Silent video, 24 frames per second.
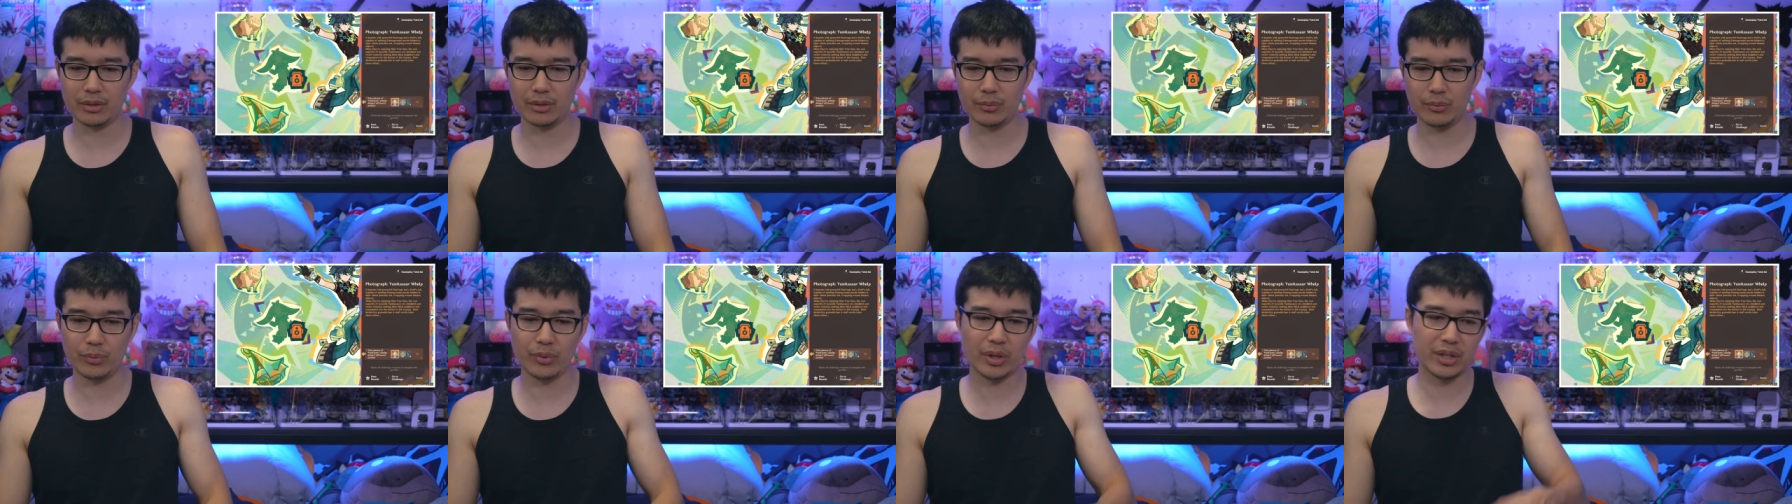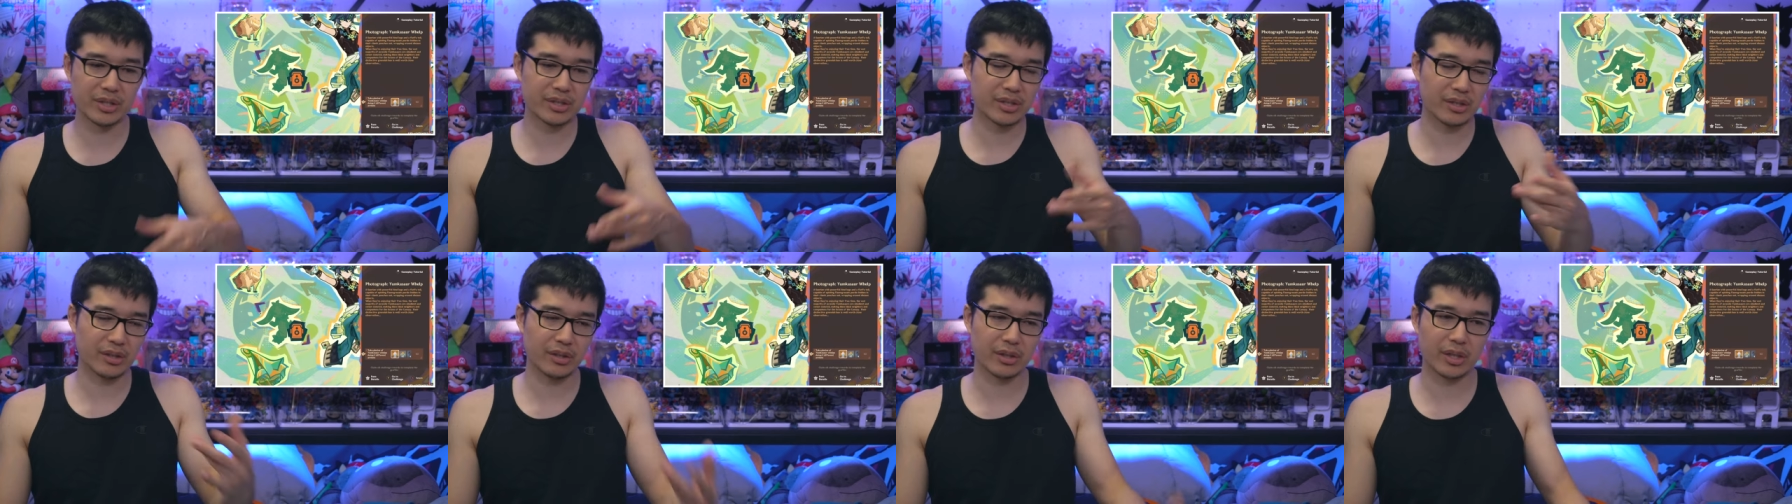the
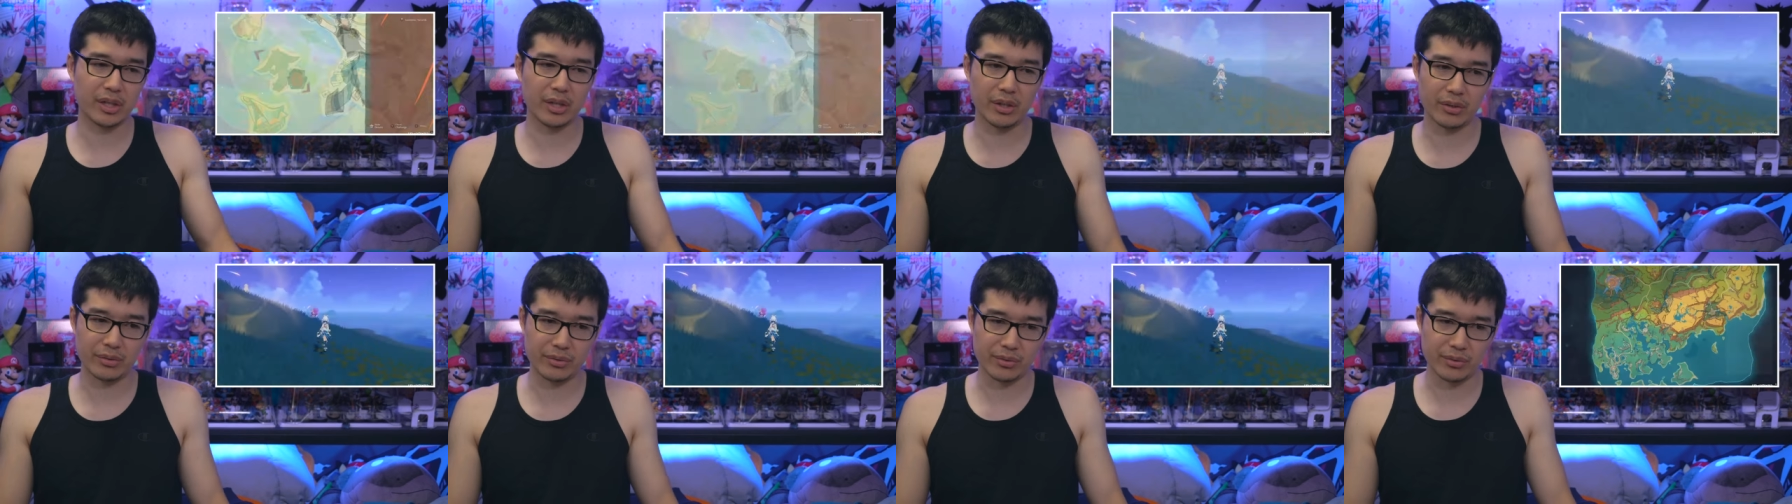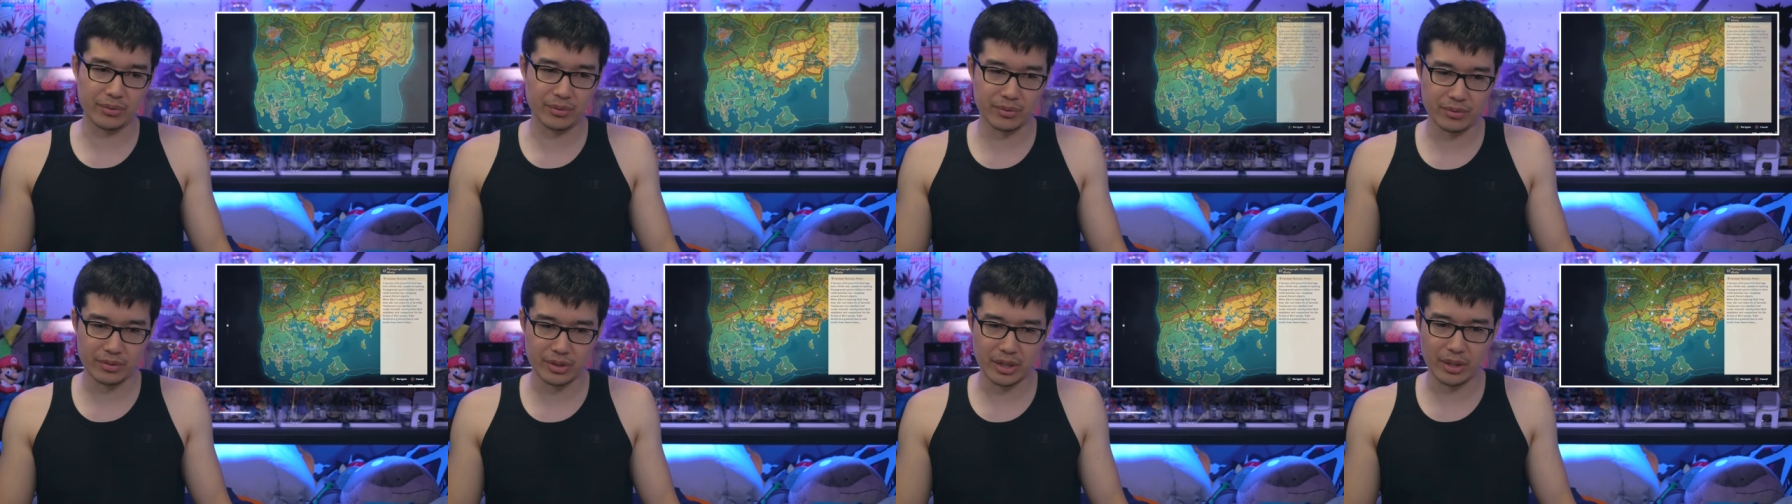rest of the
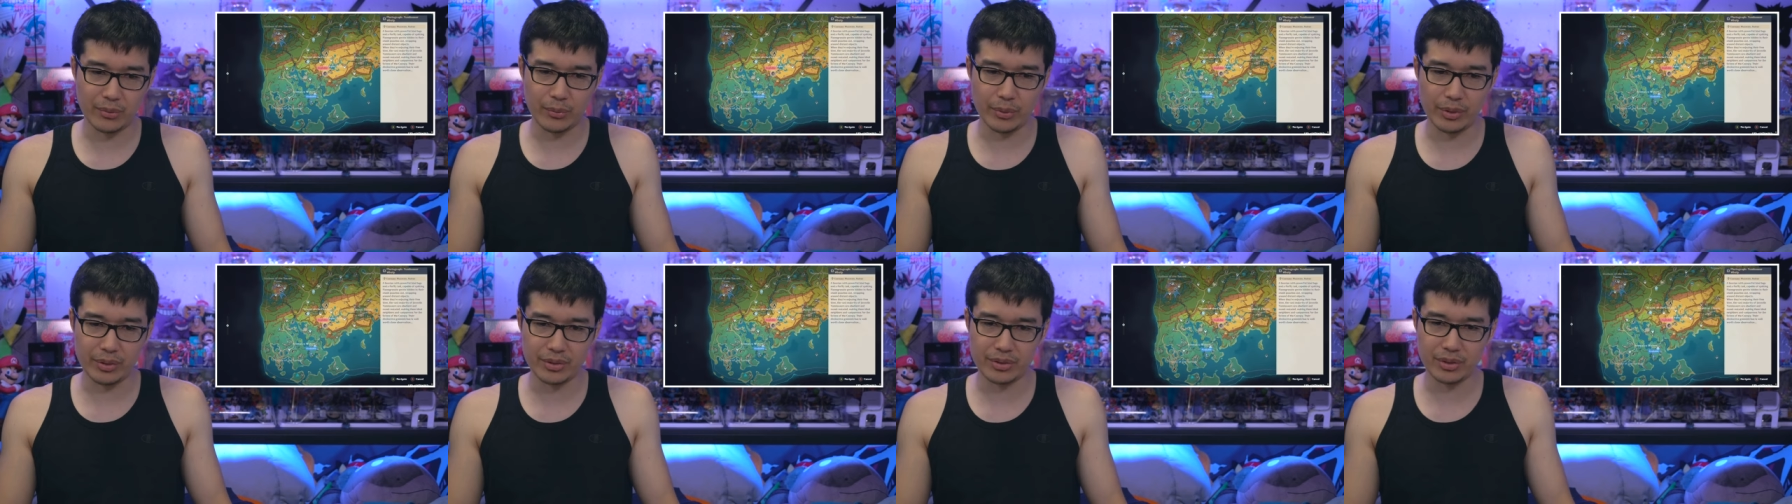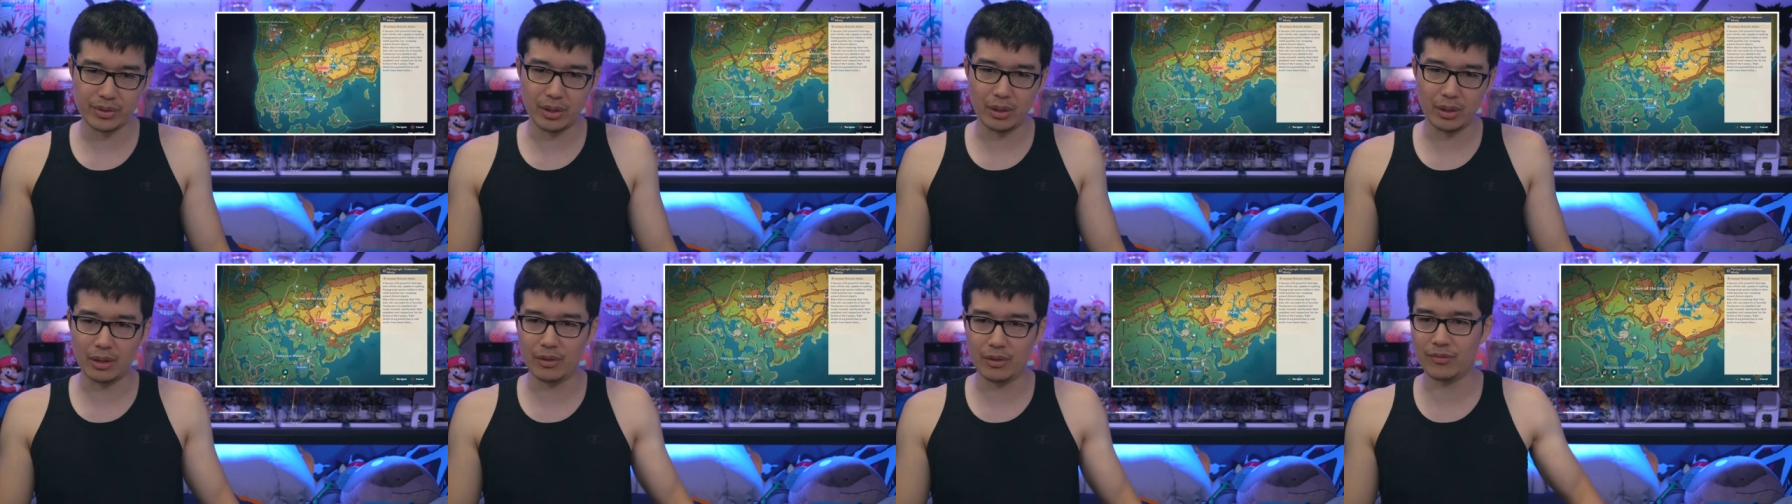characters that we
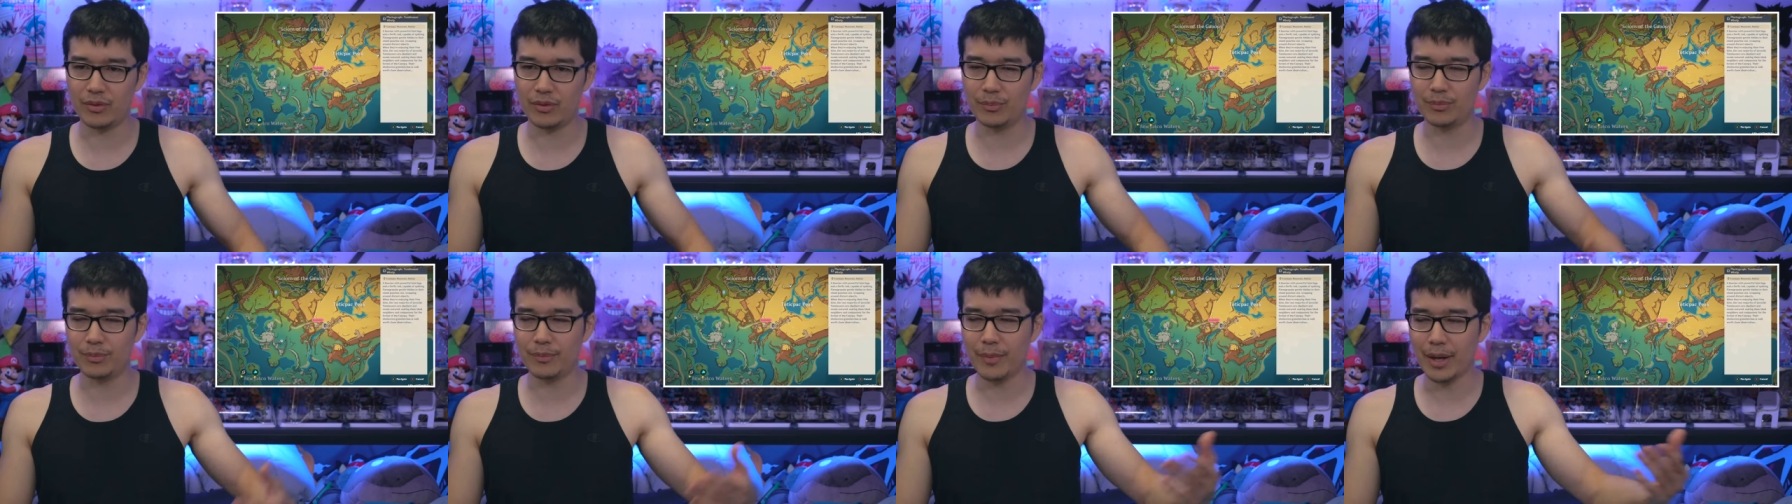saw from